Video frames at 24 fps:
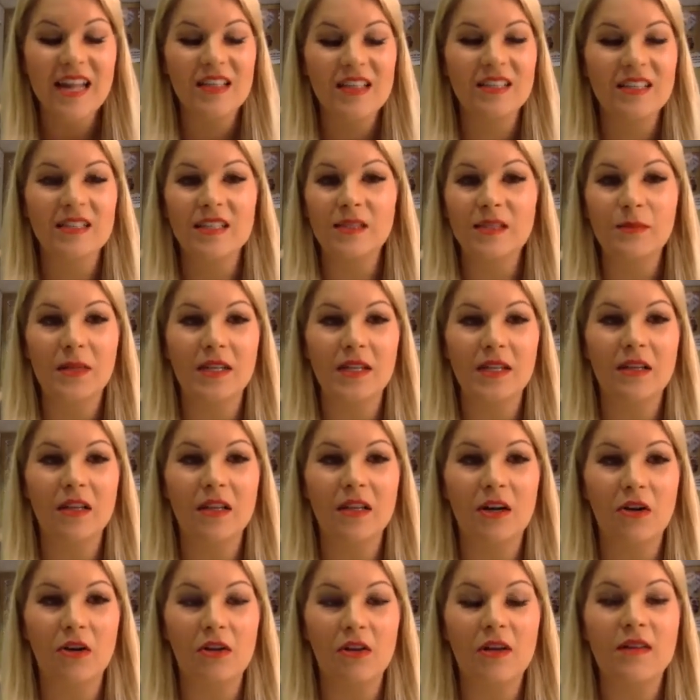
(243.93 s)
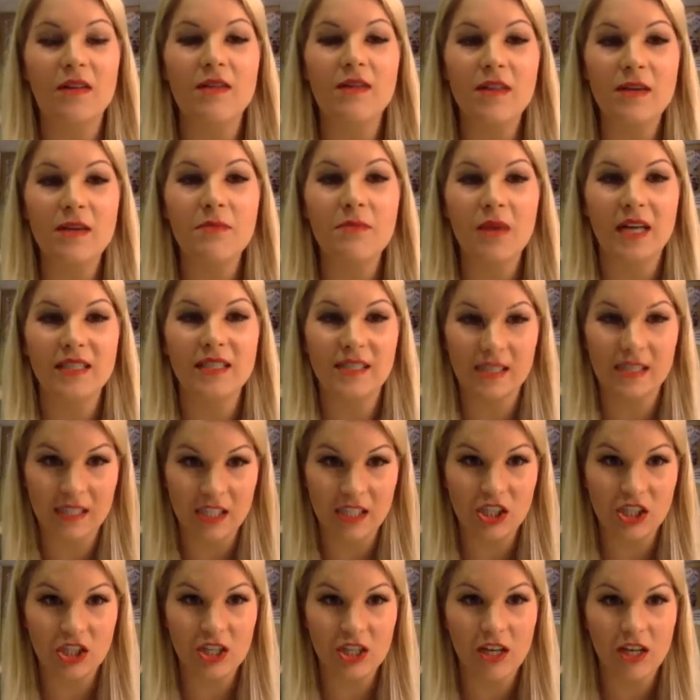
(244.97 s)
This has been literally the best
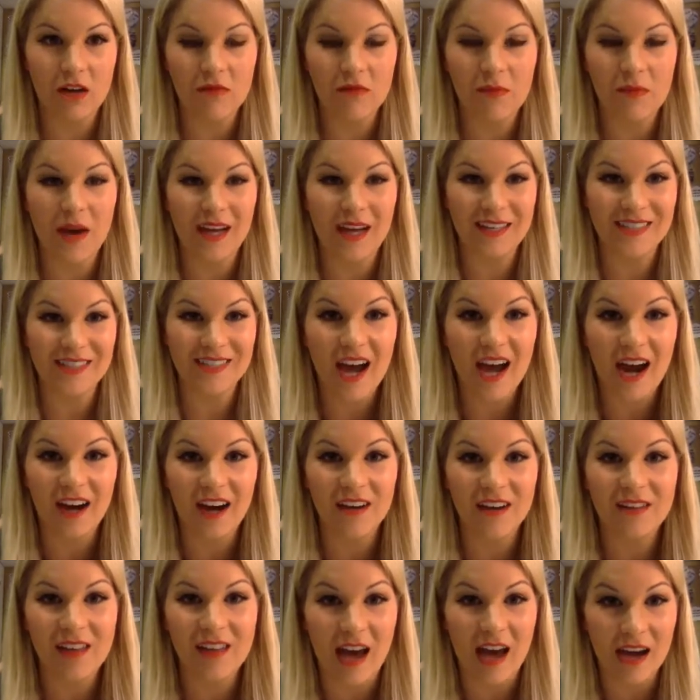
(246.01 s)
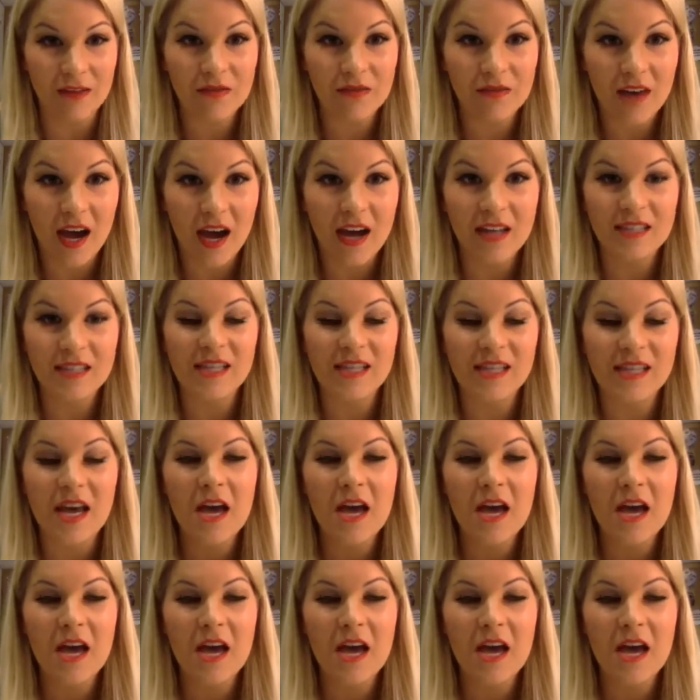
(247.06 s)
decision of my entire life, guys,